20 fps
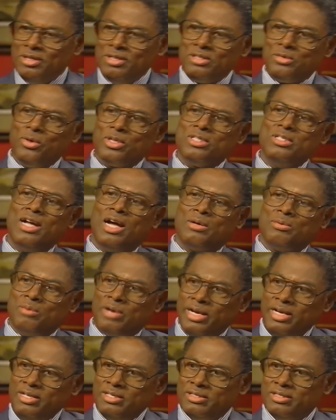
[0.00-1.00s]
So it's not
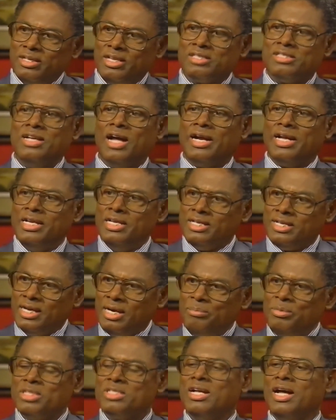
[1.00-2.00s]
race, it's not
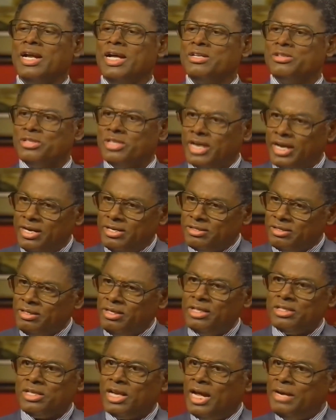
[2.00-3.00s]
income, it's not education,
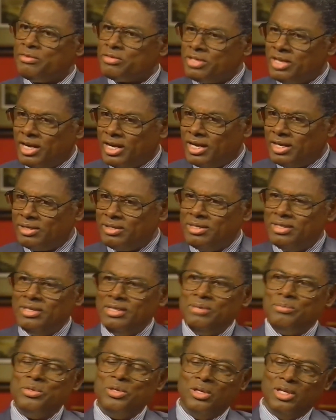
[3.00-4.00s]
it's lifestyle.
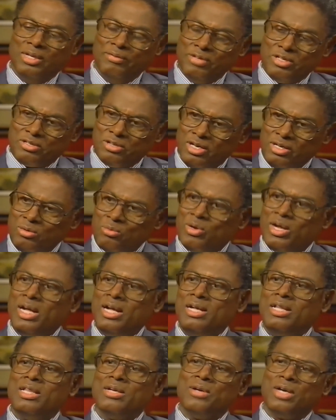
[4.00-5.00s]
When you live a certain
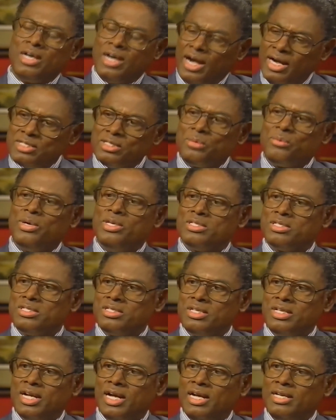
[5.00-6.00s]
way, there are consequences
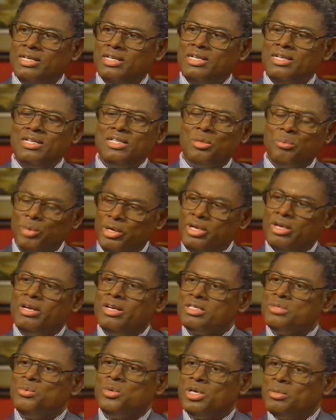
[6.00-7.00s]
to that. The media
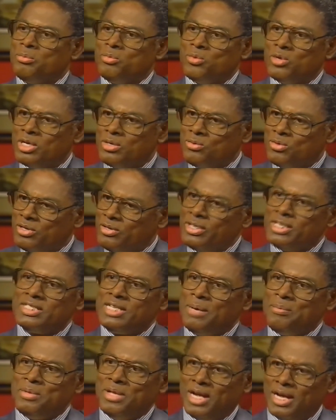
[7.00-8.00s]
doesn't want to
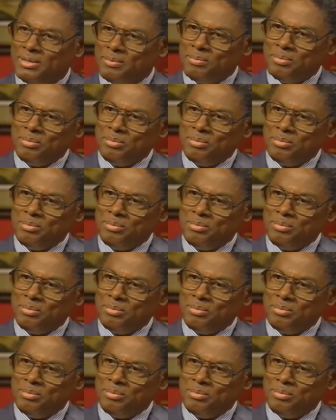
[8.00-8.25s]
accept that.